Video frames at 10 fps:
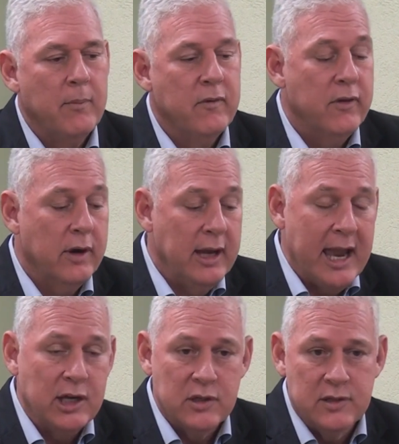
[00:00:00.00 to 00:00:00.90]
very
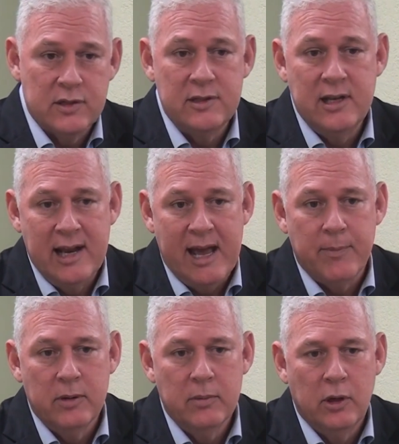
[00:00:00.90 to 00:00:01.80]
anxious to see that
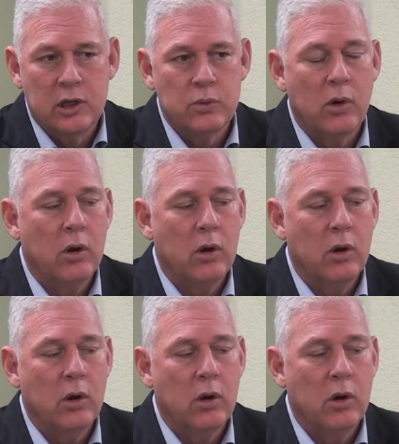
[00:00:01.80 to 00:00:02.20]
happen, because